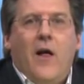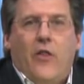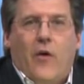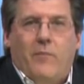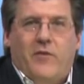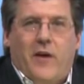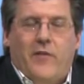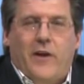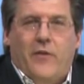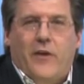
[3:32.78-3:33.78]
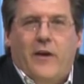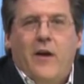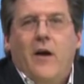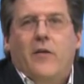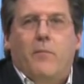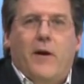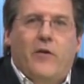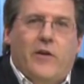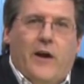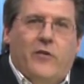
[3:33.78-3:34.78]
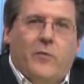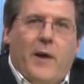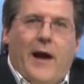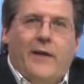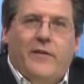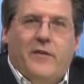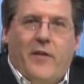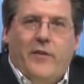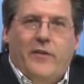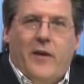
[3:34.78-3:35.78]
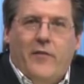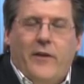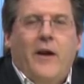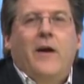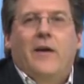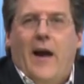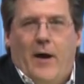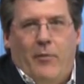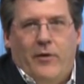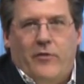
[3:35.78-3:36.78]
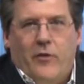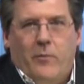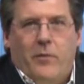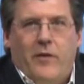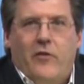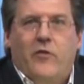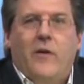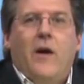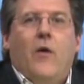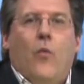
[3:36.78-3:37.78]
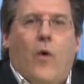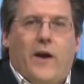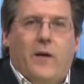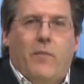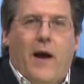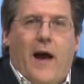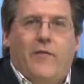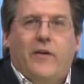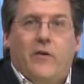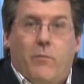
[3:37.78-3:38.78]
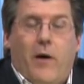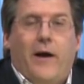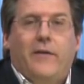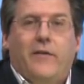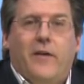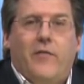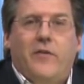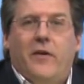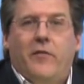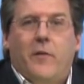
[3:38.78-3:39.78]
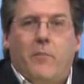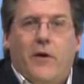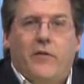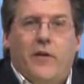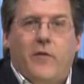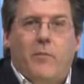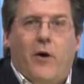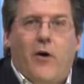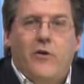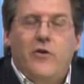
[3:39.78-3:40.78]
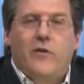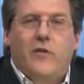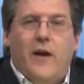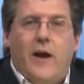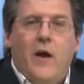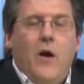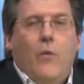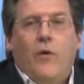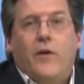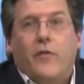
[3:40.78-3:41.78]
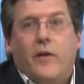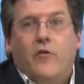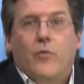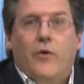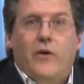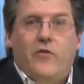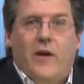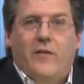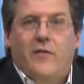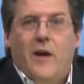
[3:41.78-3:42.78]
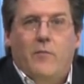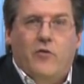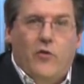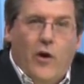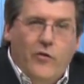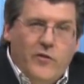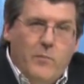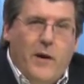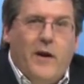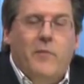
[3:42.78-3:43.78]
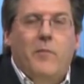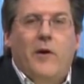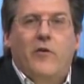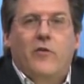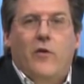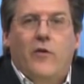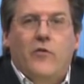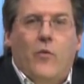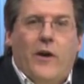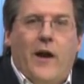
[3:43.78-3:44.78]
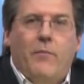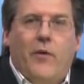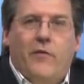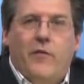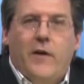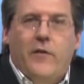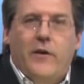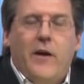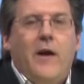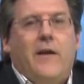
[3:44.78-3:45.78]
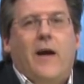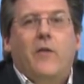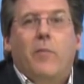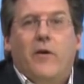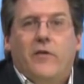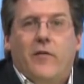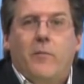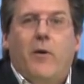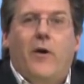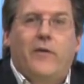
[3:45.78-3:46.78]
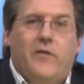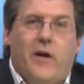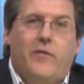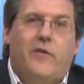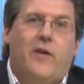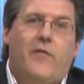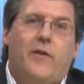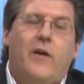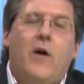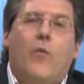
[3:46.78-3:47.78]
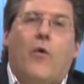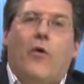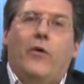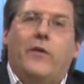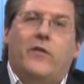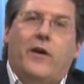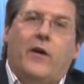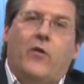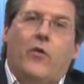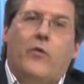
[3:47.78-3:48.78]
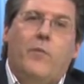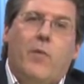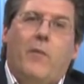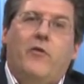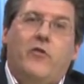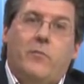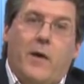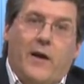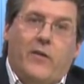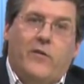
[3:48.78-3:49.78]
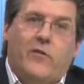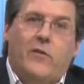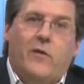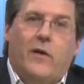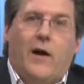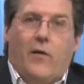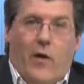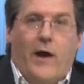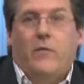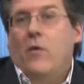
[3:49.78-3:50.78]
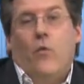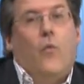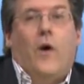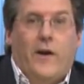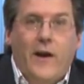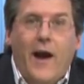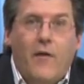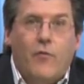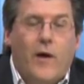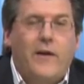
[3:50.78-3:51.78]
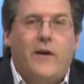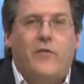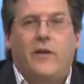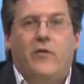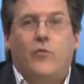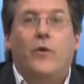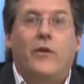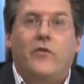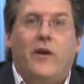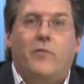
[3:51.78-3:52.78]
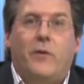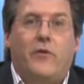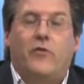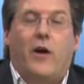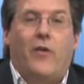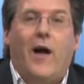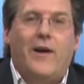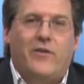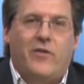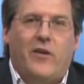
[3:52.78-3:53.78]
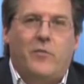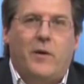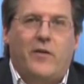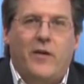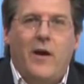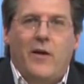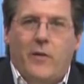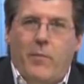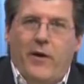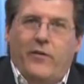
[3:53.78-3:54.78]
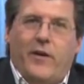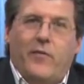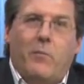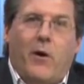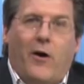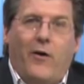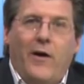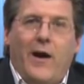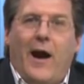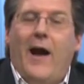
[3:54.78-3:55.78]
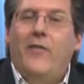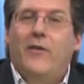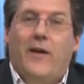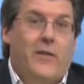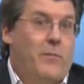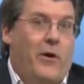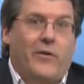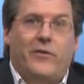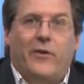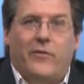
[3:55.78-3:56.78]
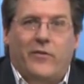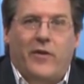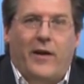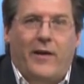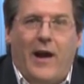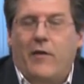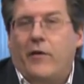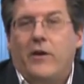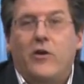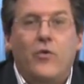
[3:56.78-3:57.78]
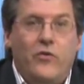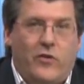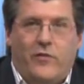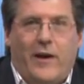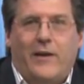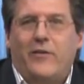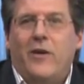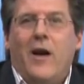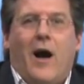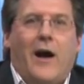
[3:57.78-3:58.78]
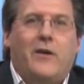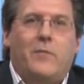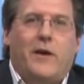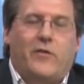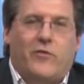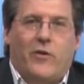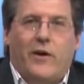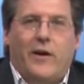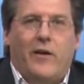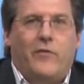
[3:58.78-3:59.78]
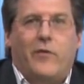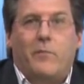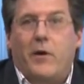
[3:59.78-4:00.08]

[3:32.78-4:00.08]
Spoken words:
They're up 7-0. The Bears answer back at 7-7. Cowboys third possession wind up having to punt. At 7-7, the Bears have the ball, and you could say, well, nothing's really changed. This game was close to pick 'em. The Bears closed a 1.5-point favorite. Now the Bears have the ball at 7-7. We're early in the second quarter. We probably should make this line 1.5, right? Nothing has really changed, but there's a lot has changed because the Bears have the ball, and they're getting the ball to start the second half, a huge advantage. I can make a strong case for the